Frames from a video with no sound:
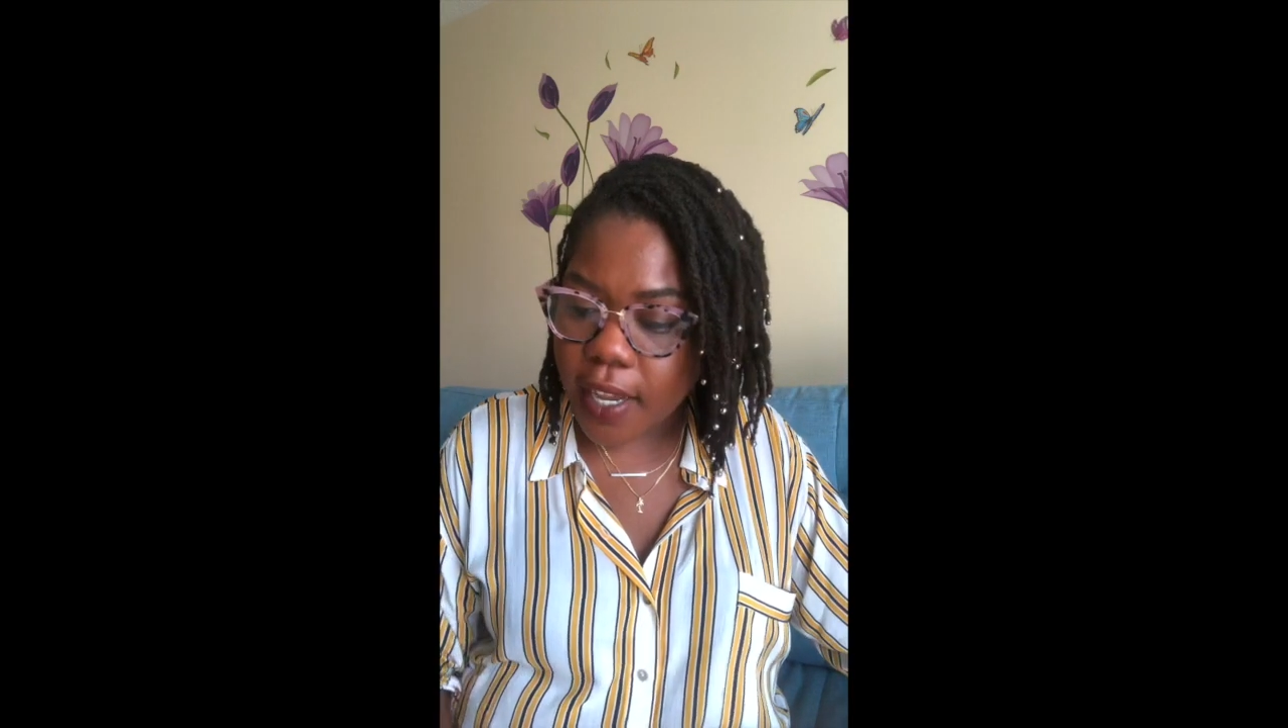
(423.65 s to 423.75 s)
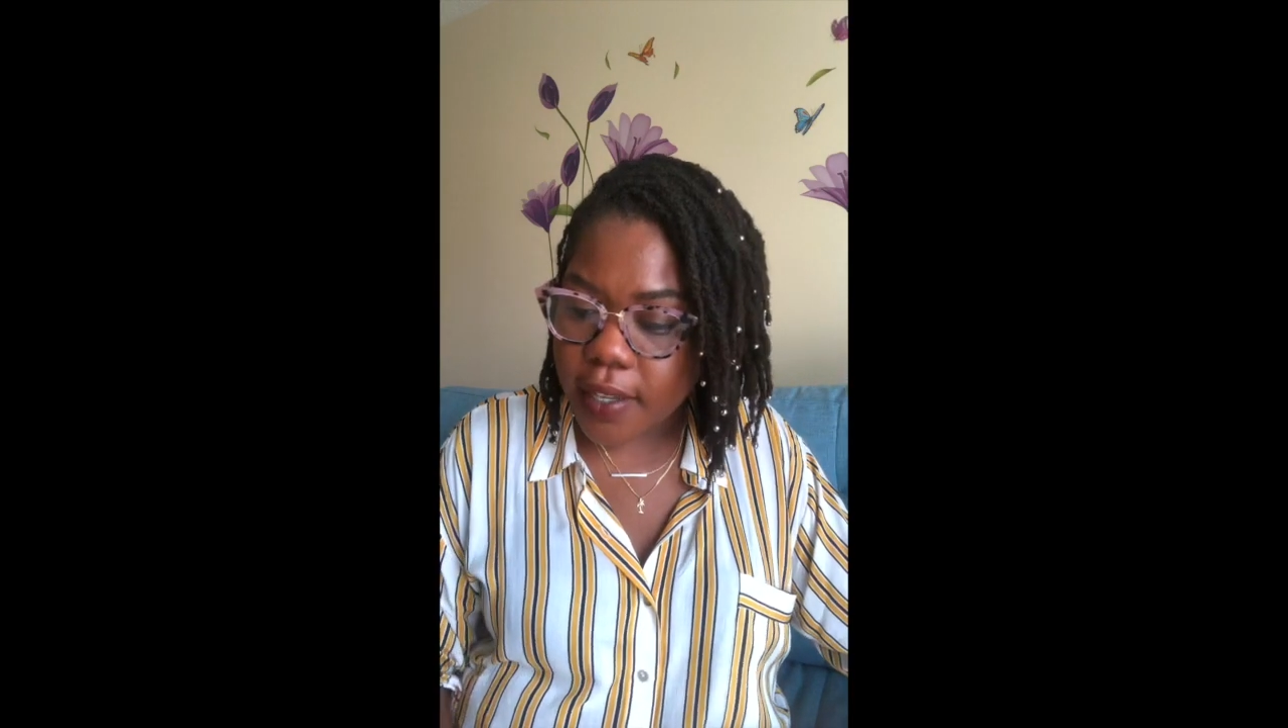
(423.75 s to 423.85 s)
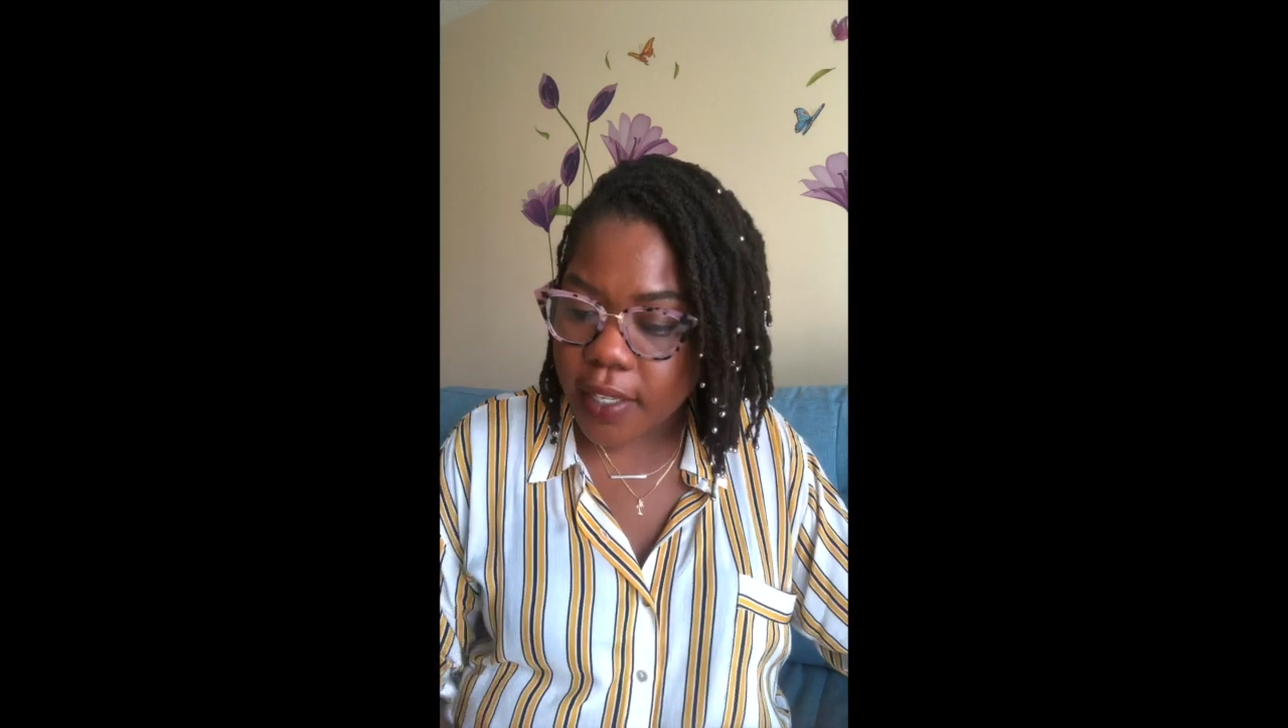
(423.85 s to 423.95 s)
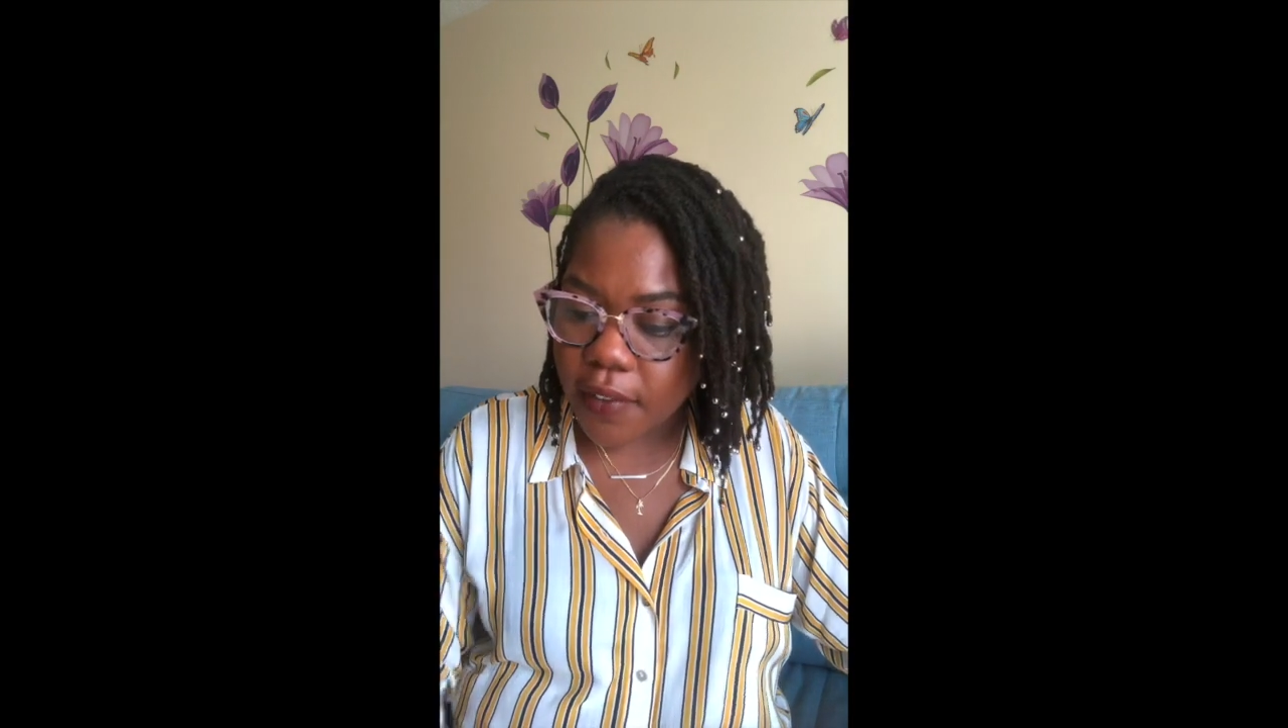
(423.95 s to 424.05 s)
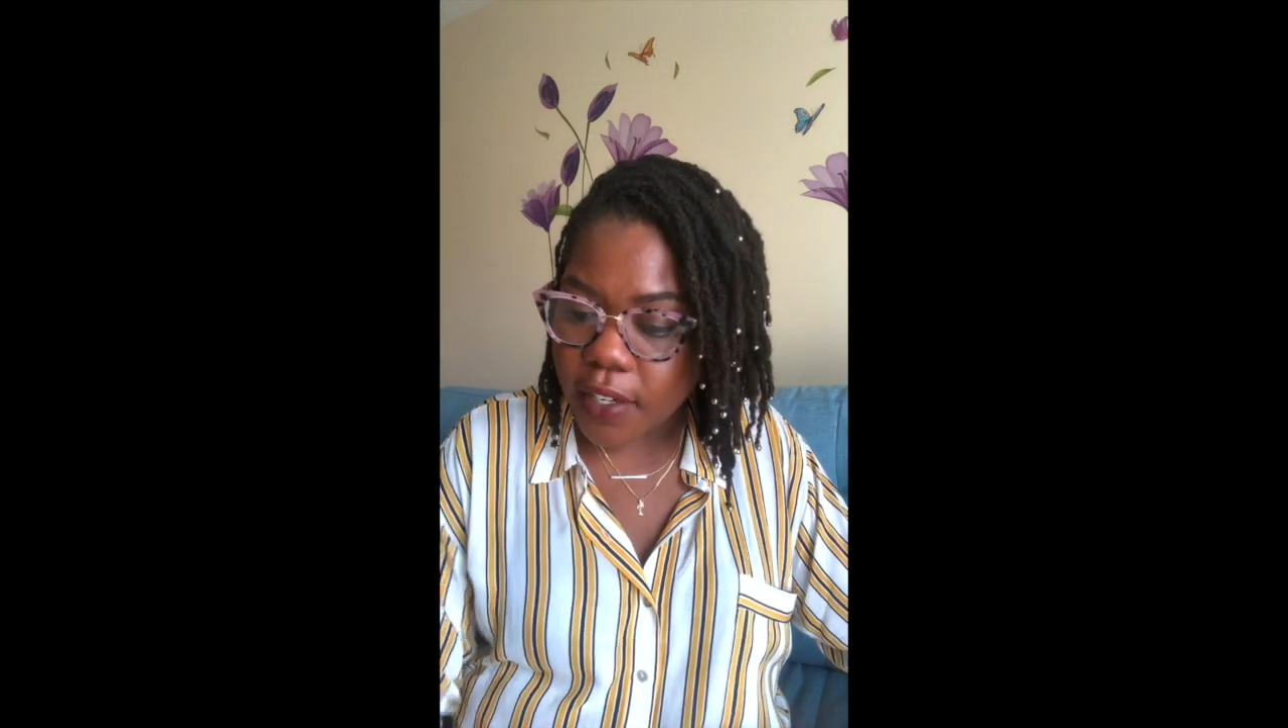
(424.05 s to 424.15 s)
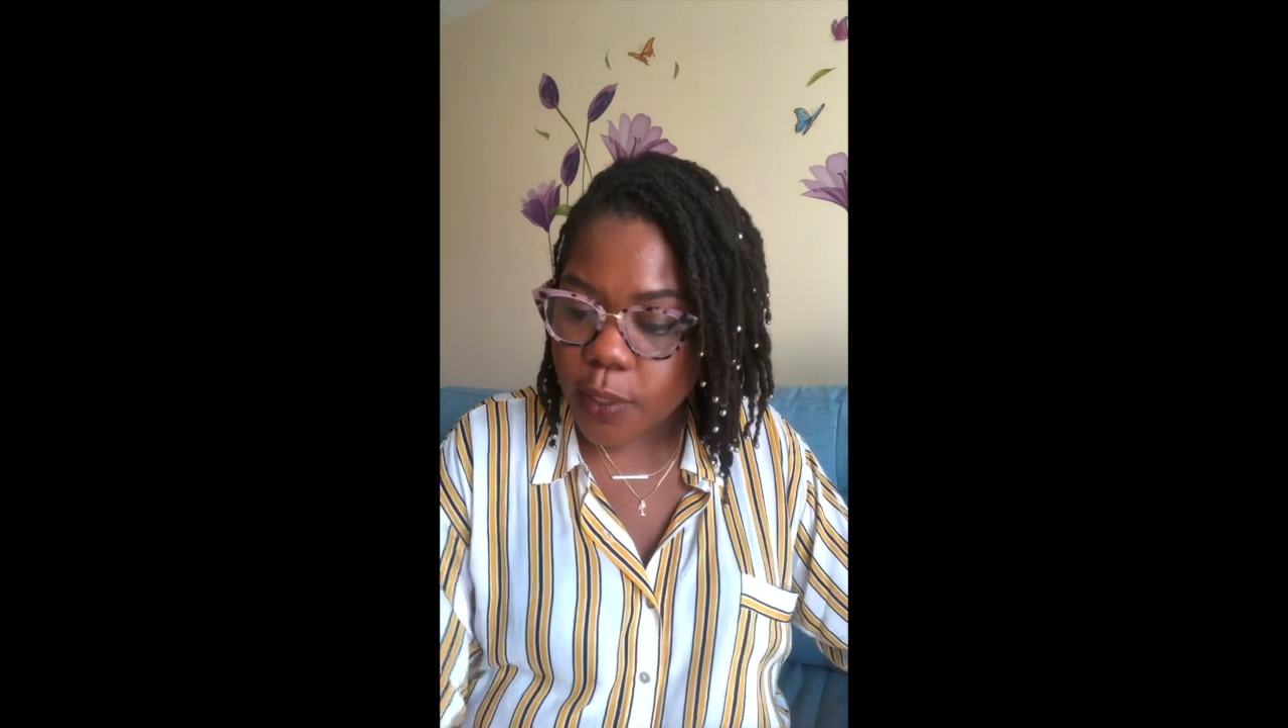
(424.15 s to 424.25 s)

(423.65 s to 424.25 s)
I give it a